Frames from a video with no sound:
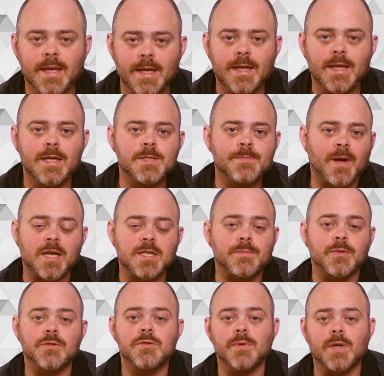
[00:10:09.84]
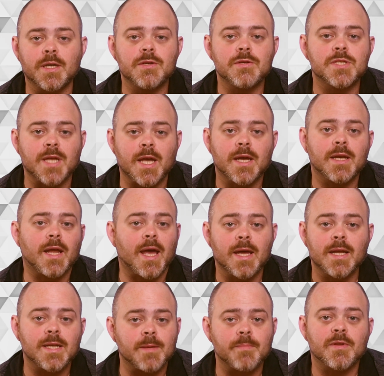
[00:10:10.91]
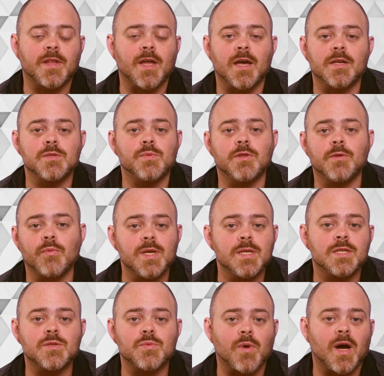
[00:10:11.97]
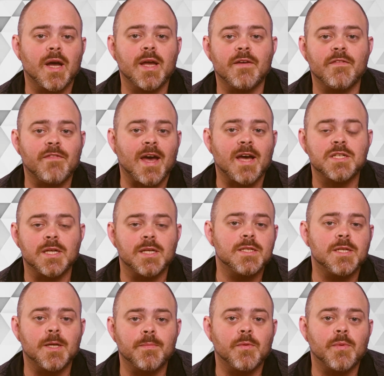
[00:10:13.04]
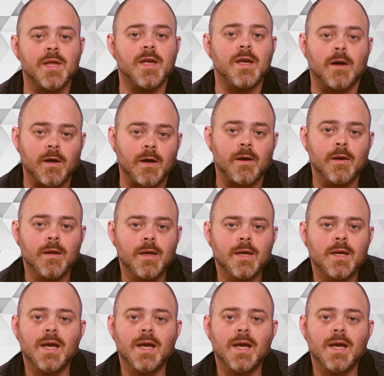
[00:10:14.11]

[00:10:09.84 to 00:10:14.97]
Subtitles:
It is possible to understand and empathize with the reasons why a fash ended up the way they are,